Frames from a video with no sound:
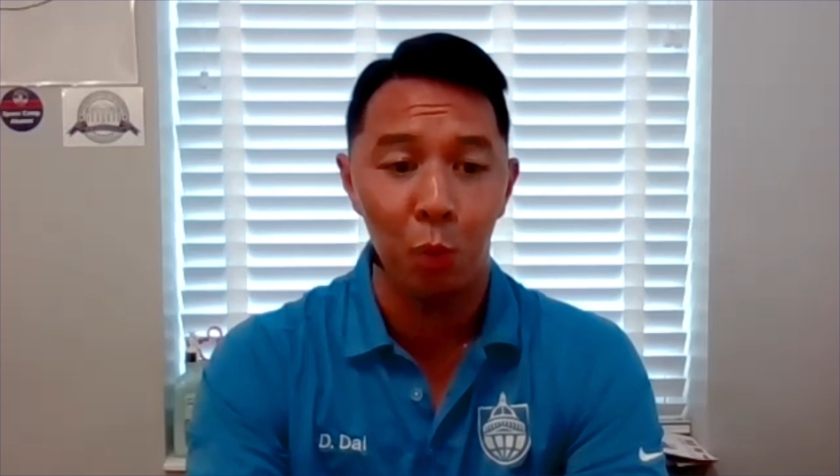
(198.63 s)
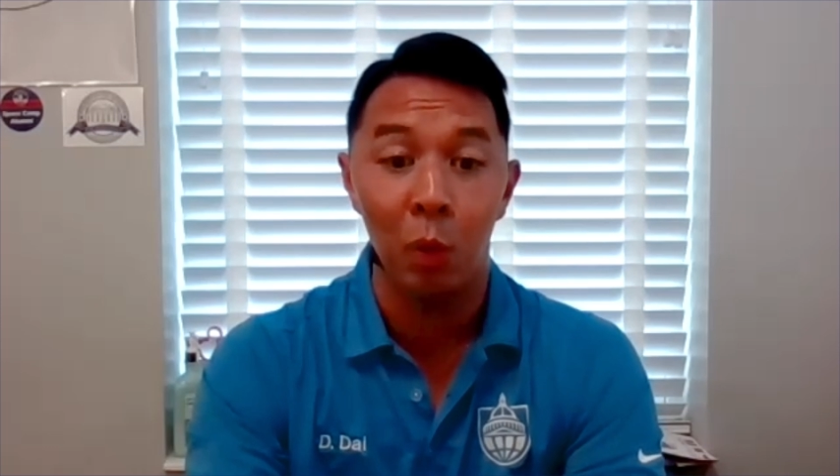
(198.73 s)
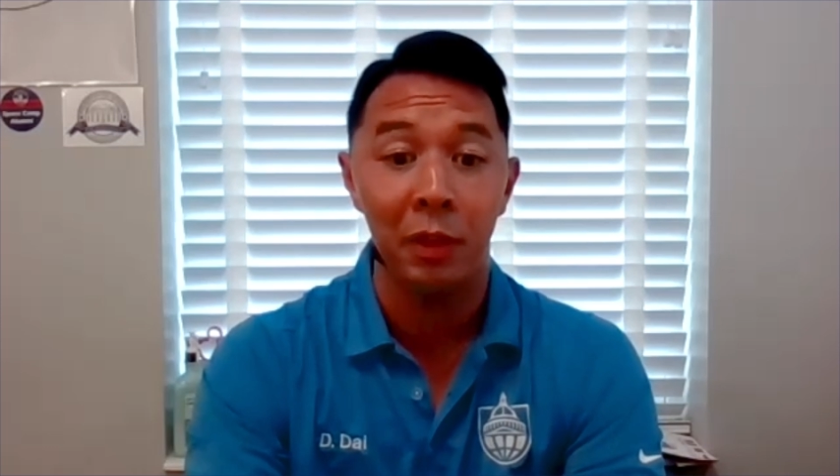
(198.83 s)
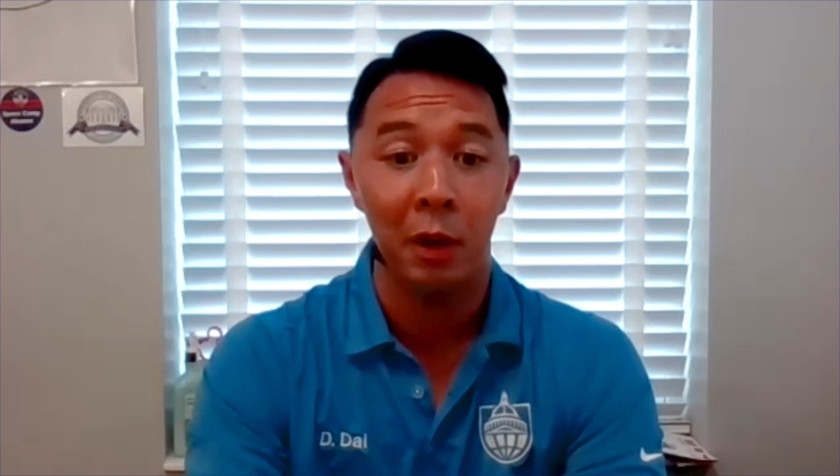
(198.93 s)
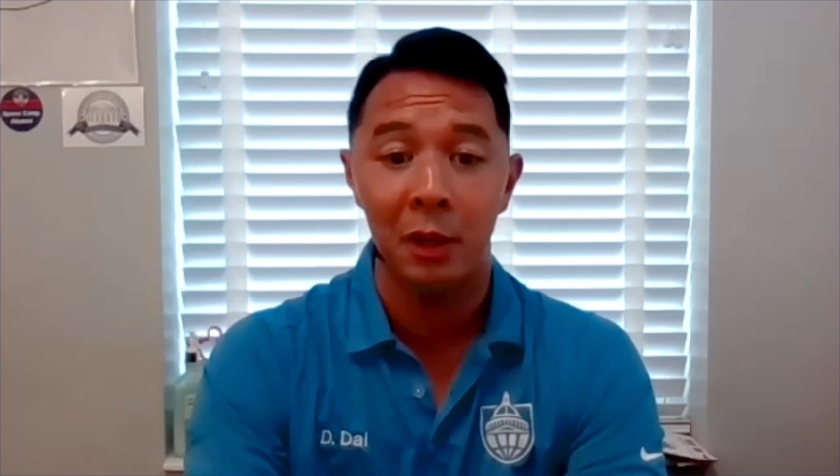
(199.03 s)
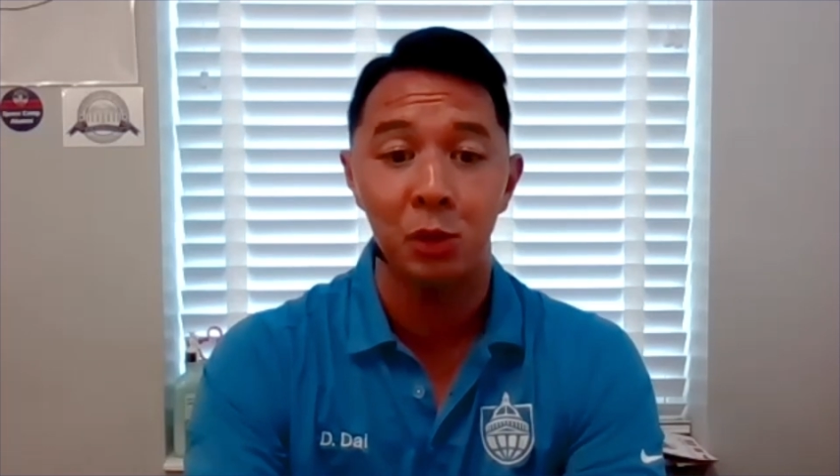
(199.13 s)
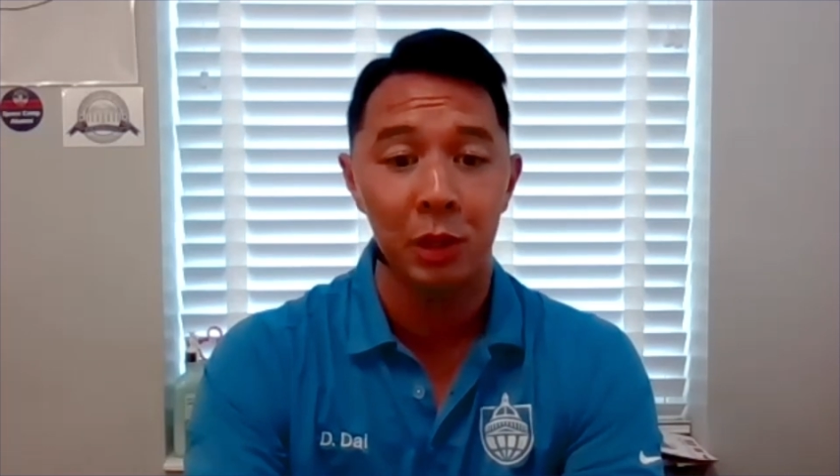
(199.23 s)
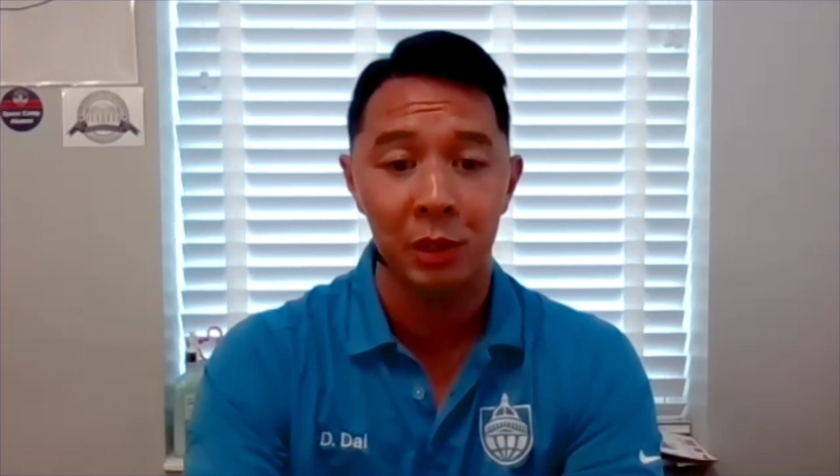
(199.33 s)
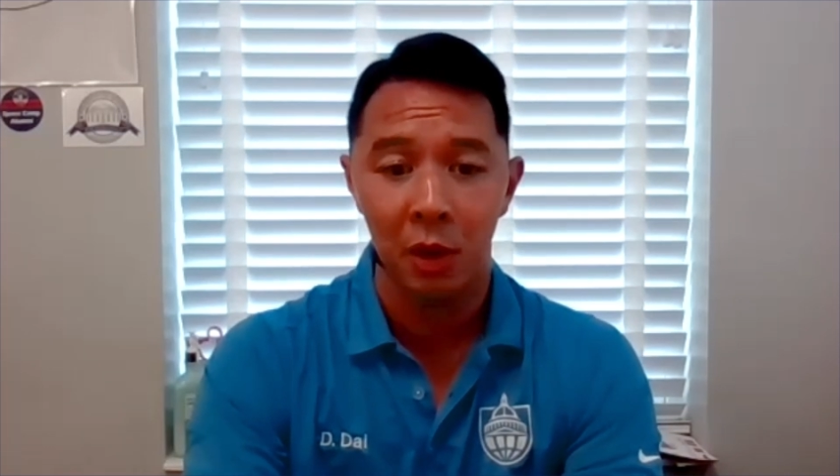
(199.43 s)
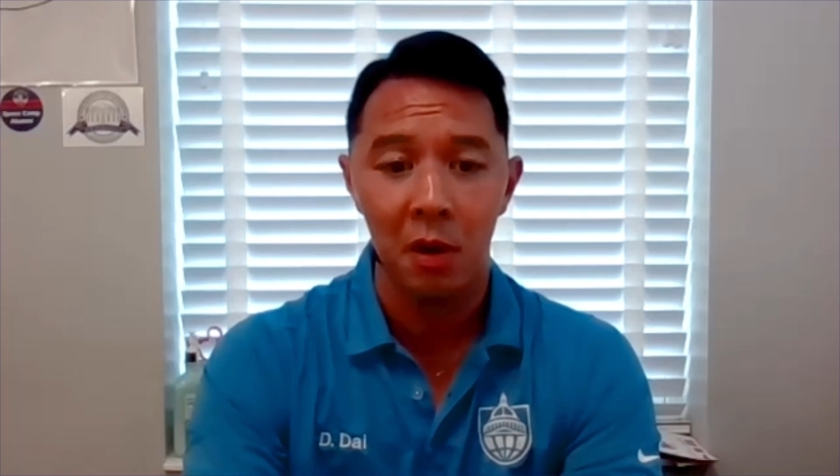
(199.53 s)
what their
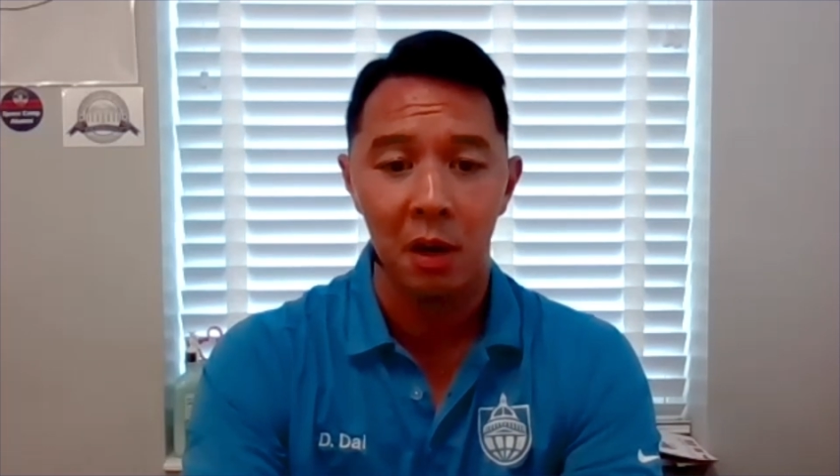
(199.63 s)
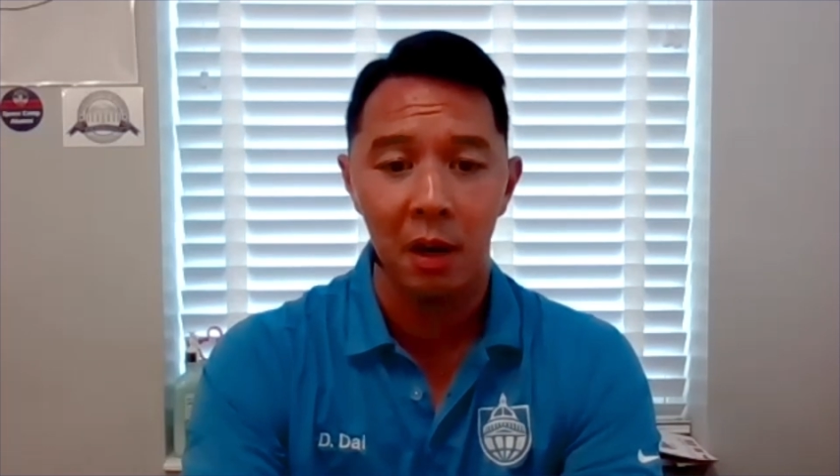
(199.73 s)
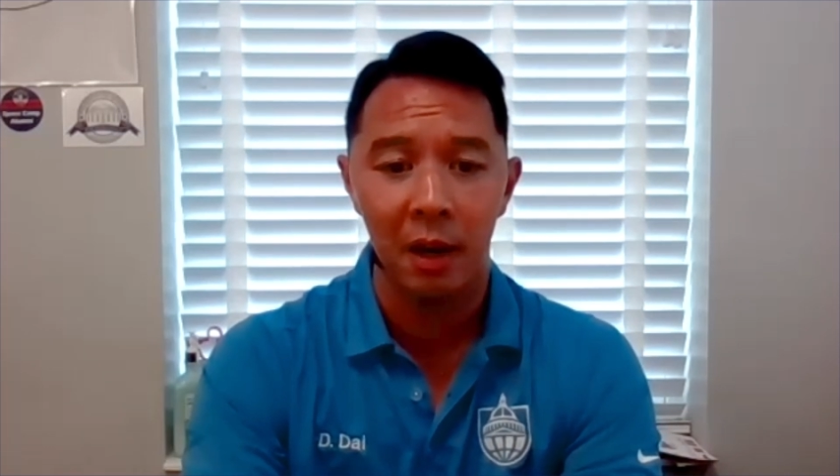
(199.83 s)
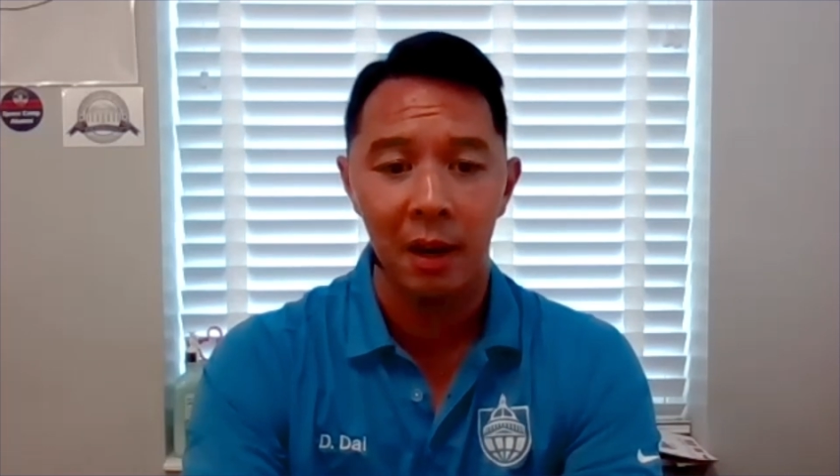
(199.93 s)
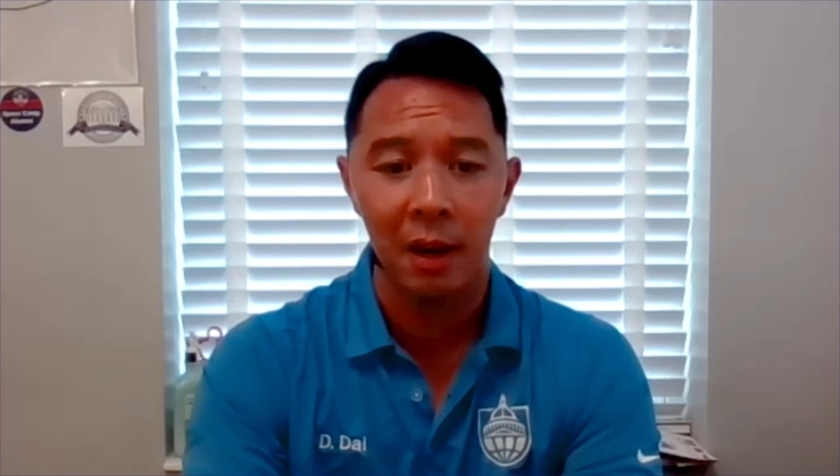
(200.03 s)
interests are,